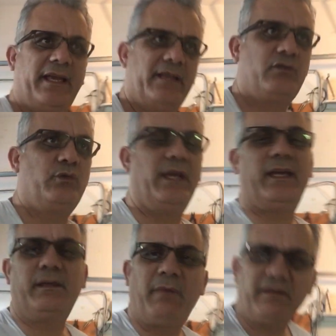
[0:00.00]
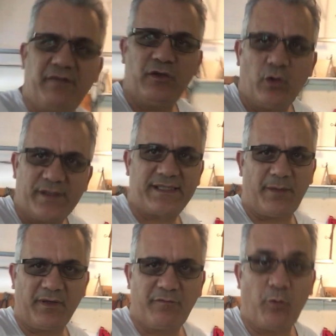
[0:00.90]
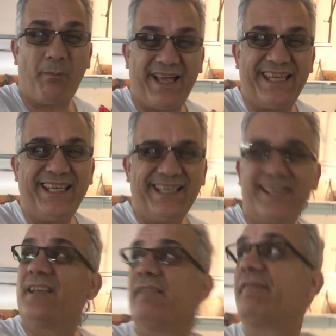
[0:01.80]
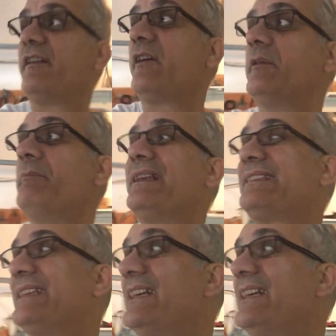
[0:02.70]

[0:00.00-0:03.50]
and today my video is coming from my very messy